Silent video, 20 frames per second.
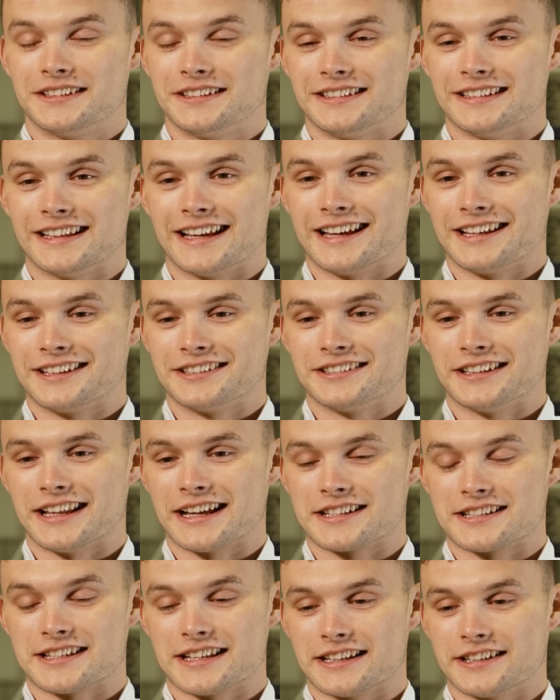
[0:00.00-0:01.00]
yeah,
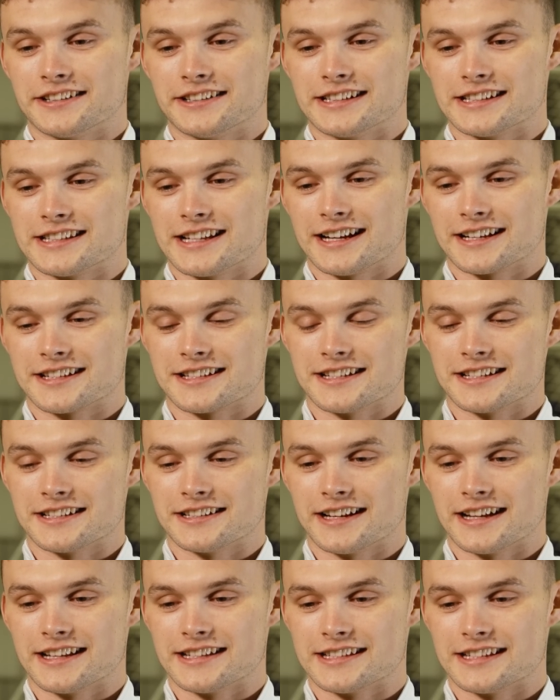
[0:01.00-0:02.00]
next thing you're in a taxi and
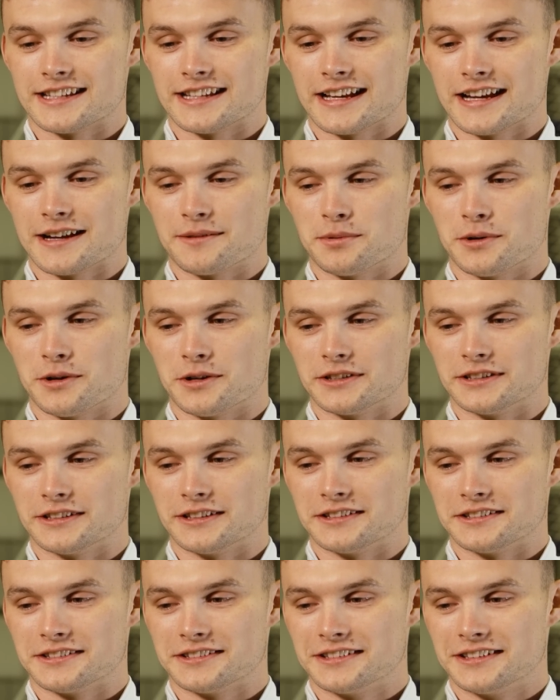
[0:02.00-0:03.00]
you're heading to the airport, and
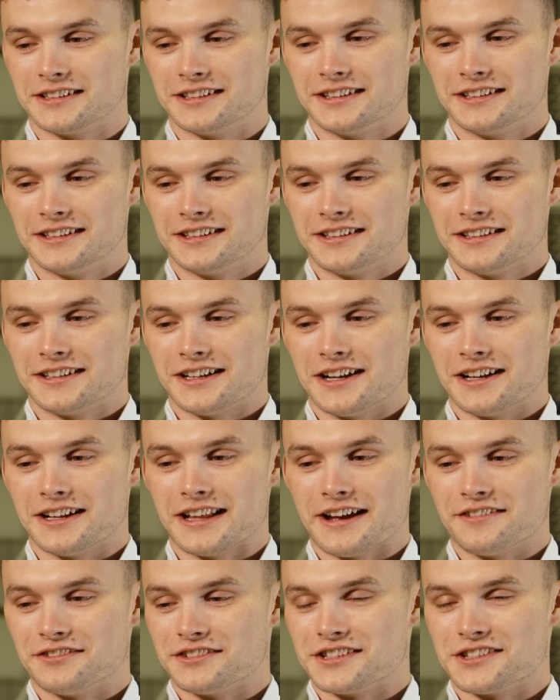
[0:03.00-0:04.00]
you're, uh,
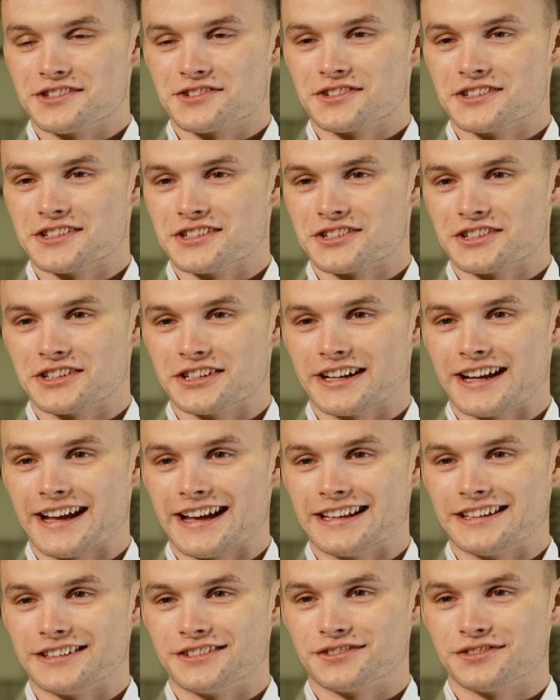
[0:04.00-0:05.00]
everything's running through your
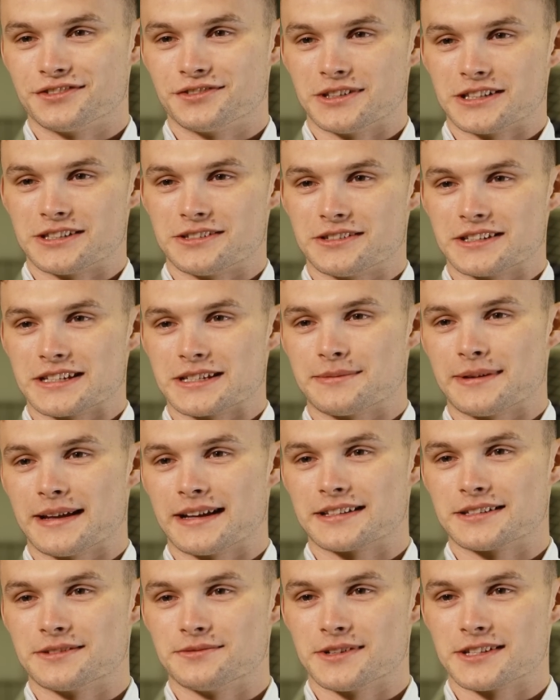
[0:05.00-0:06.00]
head of what to
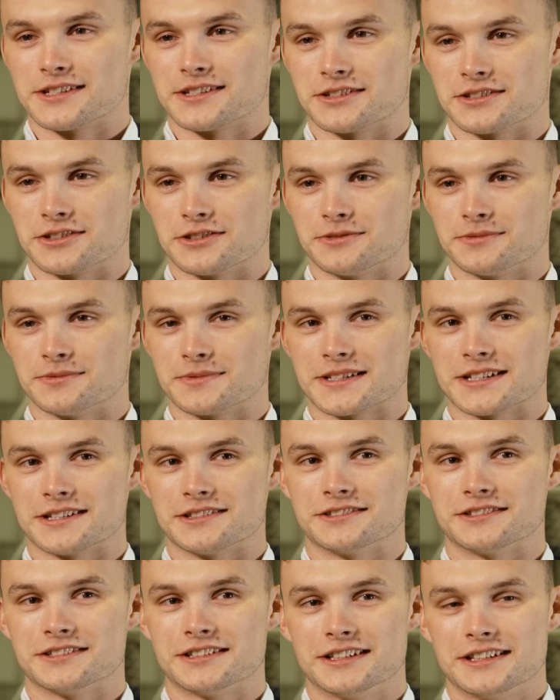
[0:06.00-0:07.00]
expect and what's to come.
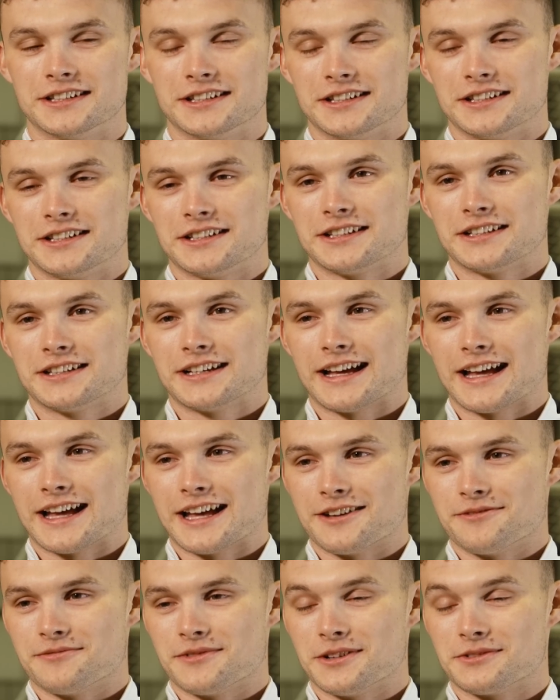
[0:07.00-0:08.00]
So
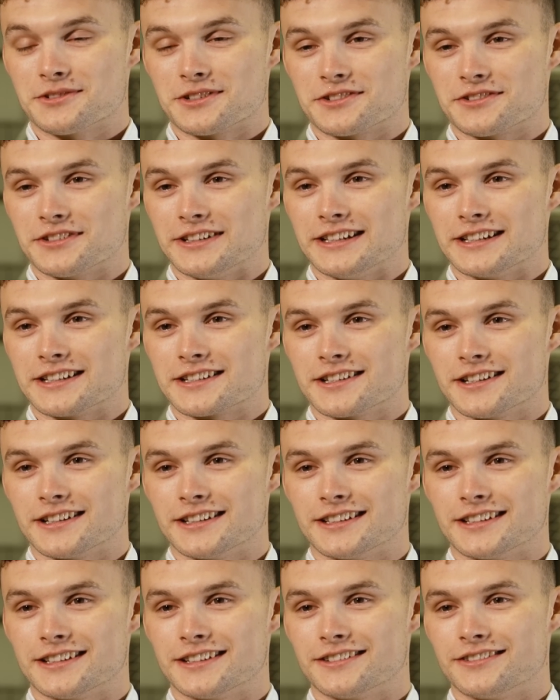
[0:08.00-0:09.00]
um, I'm just really
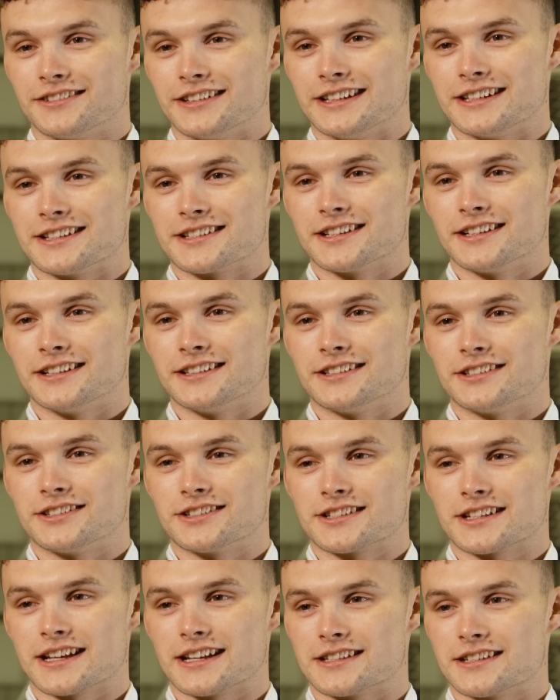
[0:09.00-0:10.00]
excited, really excited to
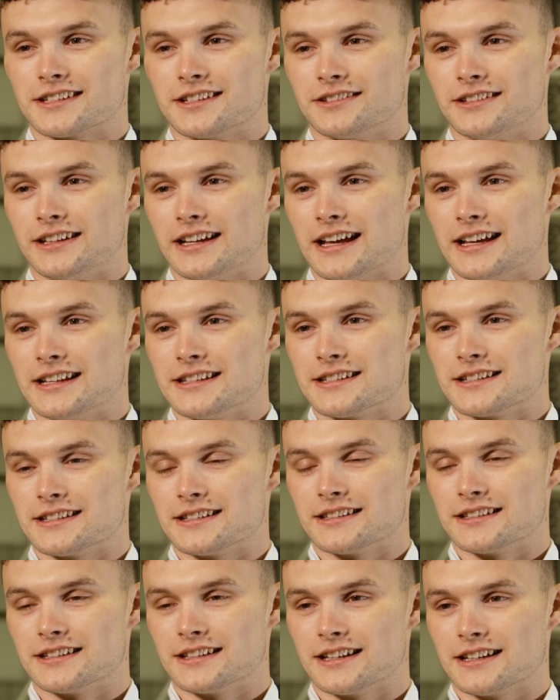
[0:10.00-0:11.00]
just get to know the lads,
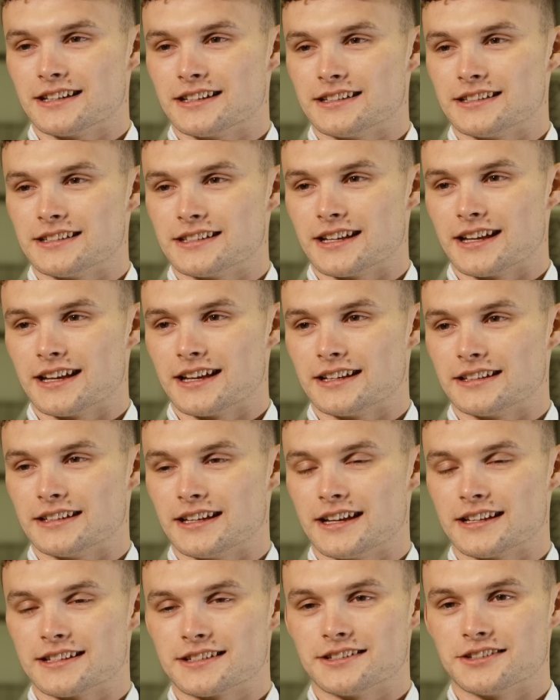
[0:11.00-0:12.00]
and and uh,
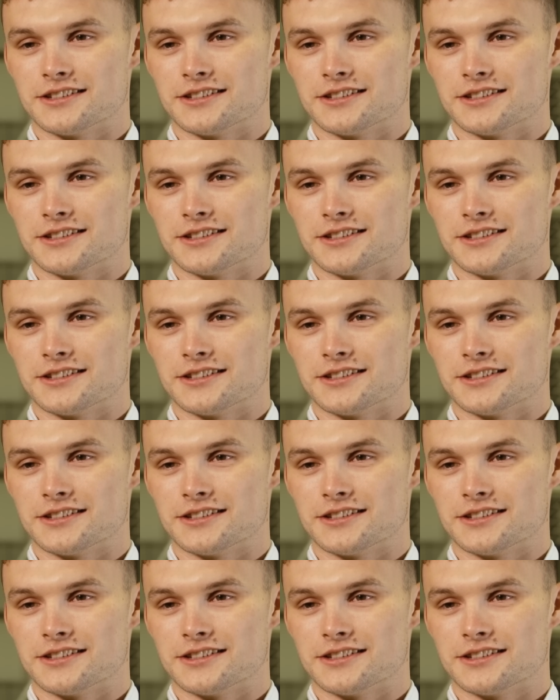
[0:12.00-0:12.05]
yeah, it's